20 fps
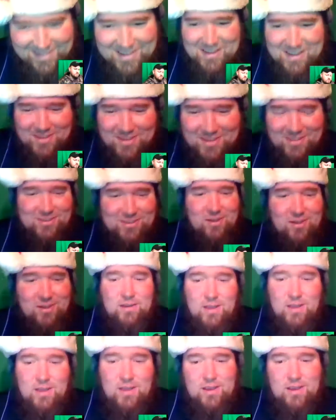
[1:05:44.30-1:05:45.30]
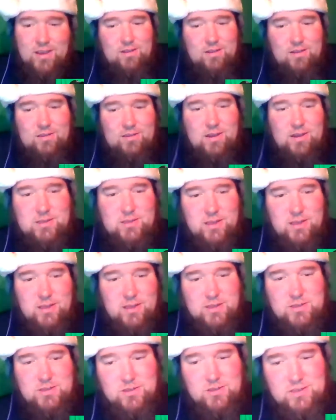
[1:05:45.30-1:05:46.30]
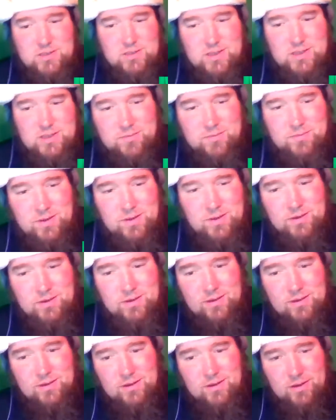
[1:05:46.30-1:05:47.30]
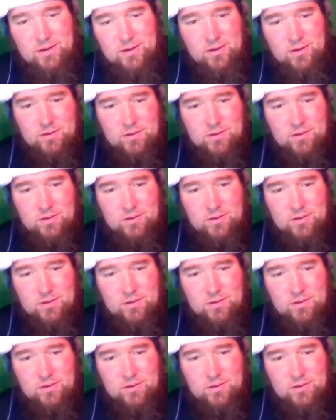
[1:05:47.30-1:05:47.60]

So, the next logical step to,